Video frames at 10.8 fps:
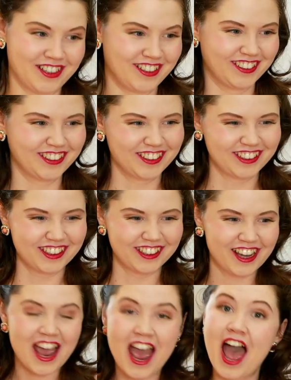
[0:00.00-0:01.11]

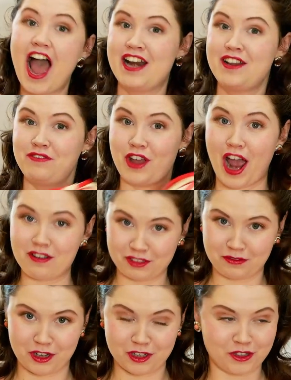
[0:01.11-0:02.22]
and if you haven't
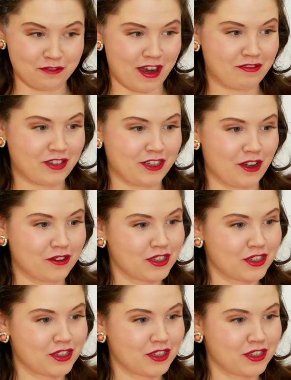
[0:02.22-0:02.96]
watched all my videos,